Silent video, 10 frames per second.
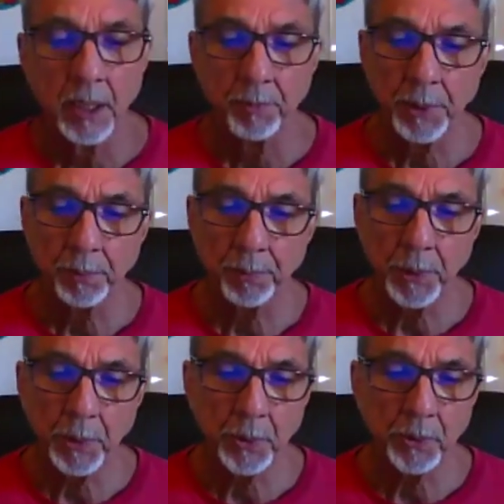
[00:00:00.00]

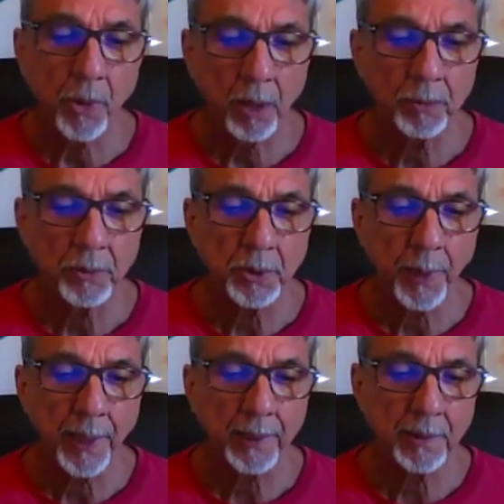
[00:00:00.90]
People do not
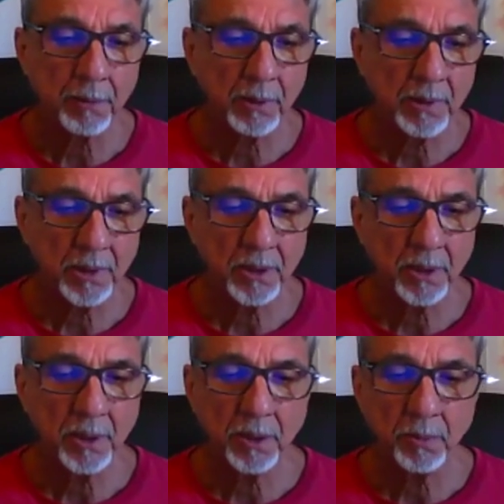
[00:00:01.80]
respect the
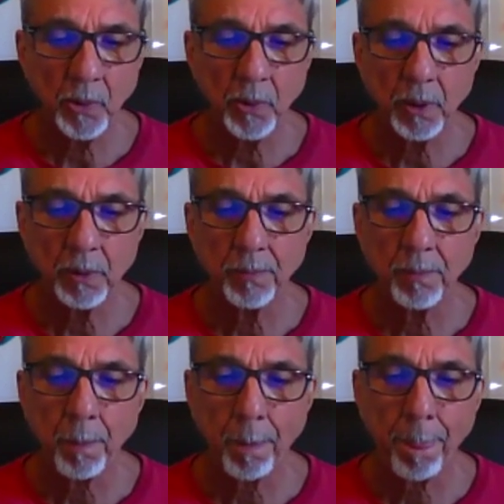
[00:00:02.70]
tradition anymore.
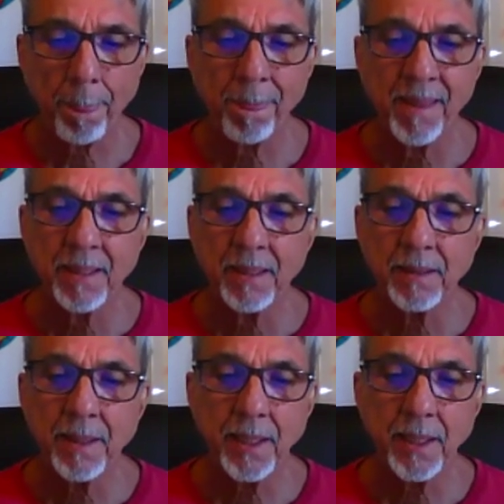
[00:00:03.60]

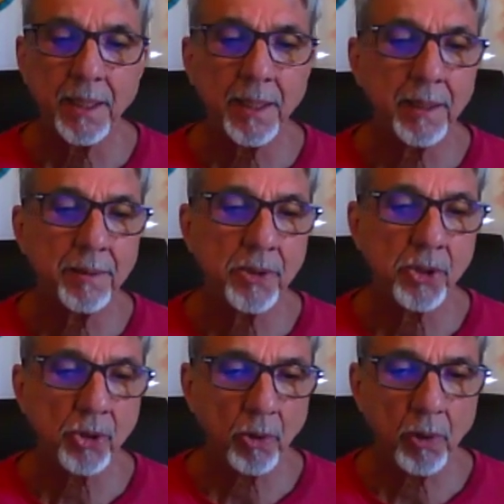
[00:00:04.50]
They
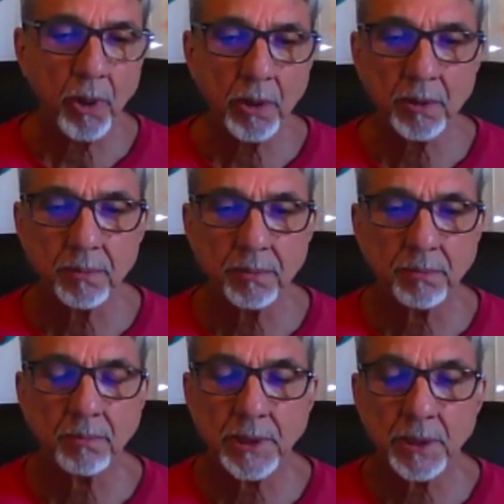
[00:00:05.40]
distort,
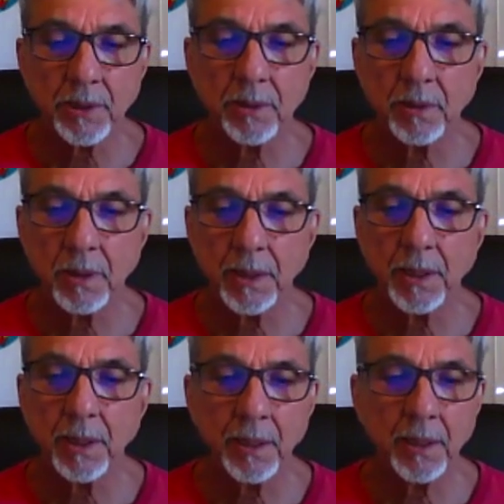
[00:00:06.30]

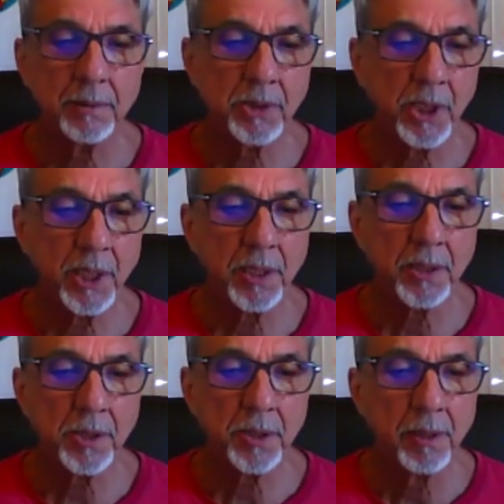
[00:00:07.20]
and
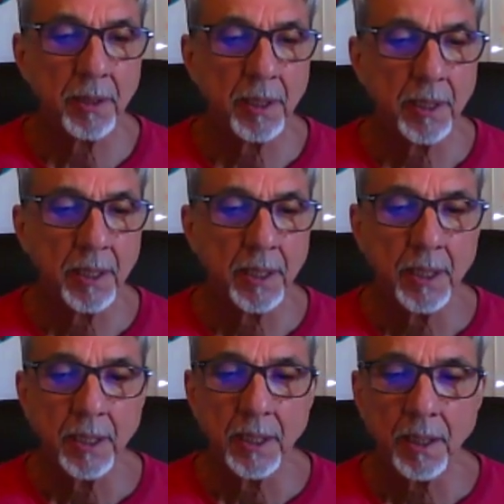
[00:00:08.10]
change,
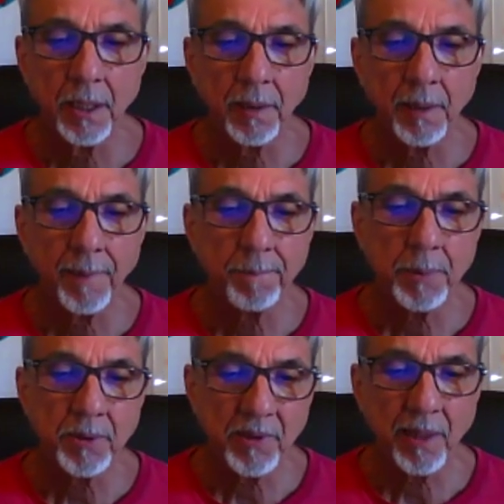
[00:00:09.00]

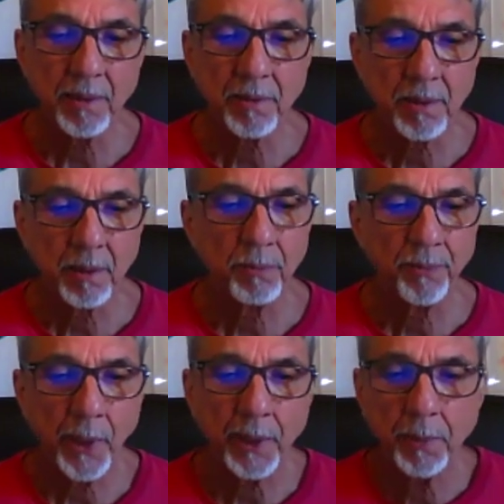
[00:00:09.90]
present some
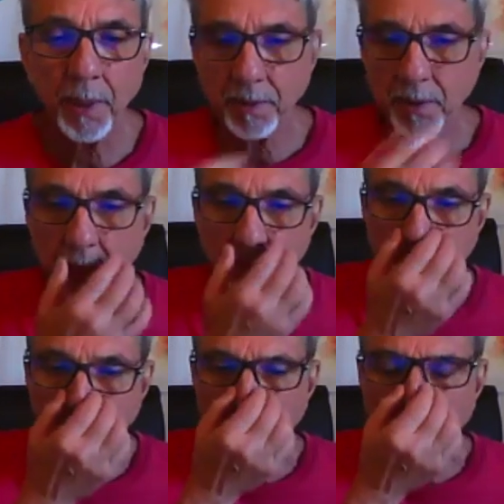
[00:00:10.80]
fragments of
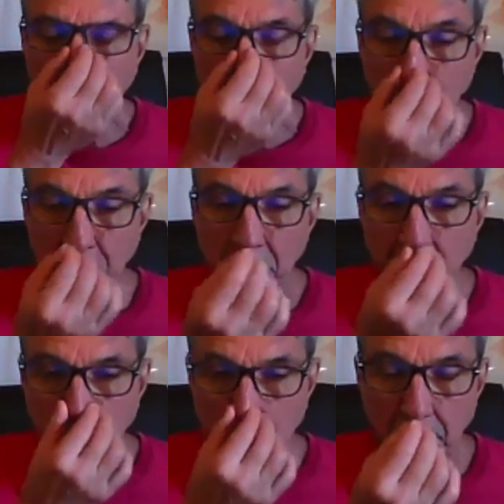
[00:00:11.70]
the
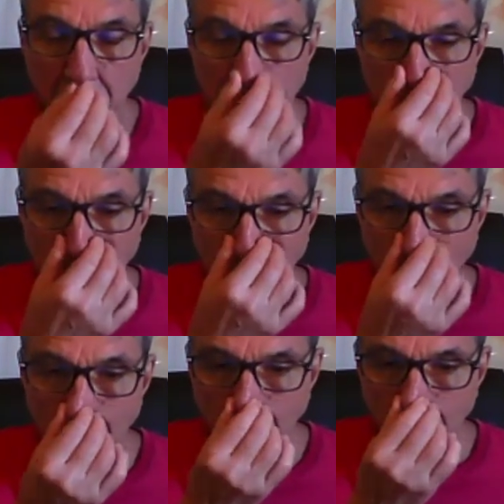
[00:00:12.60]
teachings
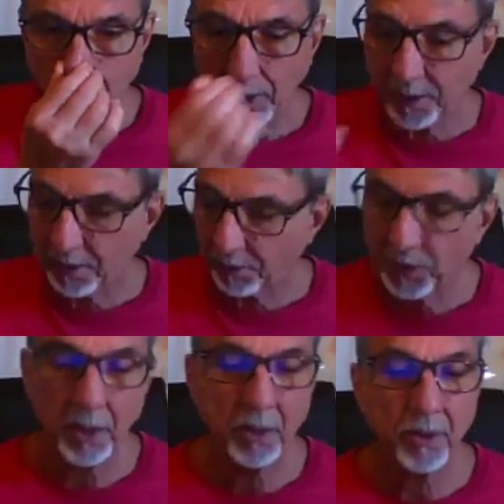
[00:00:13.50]
outside of
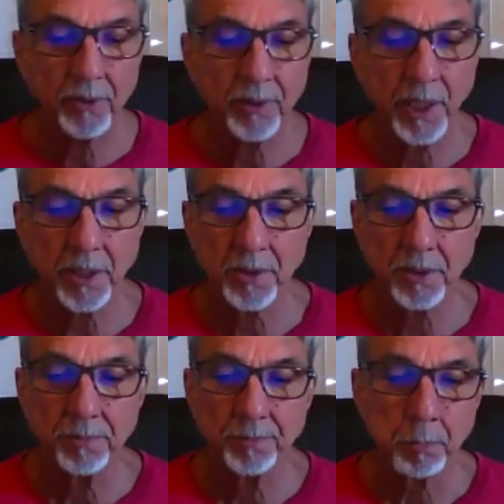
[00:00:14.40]
their context.